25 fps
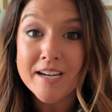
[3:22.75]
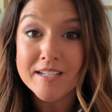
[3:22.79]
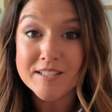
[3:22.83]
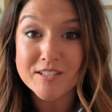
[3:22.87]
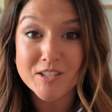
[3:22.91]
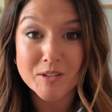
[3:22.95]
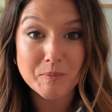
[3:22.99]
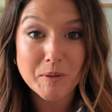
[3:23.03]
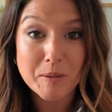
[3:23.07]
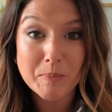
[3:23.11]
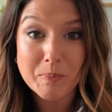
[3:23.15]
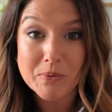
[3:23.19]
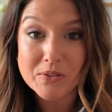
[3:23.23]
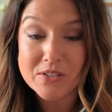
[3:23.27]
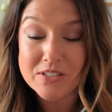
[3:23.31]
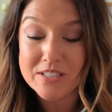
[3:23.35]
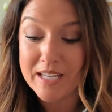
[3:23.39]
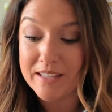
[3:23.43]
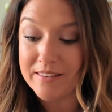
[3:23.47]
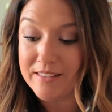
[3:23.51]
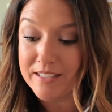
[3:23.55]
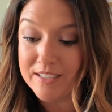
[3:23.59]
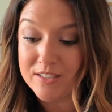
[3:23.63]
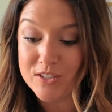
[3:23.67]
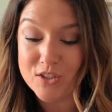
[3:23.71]
Some people
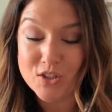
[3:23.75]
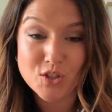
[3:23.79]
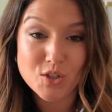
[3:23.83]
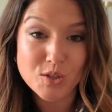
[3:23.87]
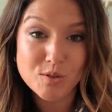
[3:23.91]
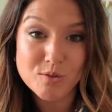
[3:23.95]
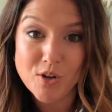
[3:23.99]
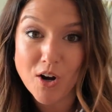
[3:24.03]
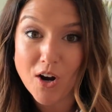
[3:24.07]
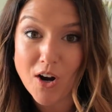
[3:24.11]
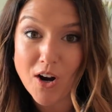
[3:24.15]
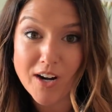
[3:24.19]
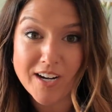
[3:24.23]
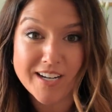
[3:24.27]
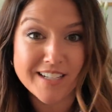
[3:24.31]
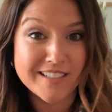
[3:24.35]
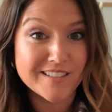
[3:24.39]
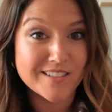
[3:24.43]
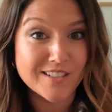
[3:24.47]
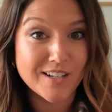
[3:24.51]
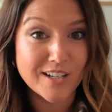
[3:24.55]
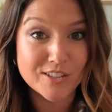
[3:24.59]
say that it's too dark, it's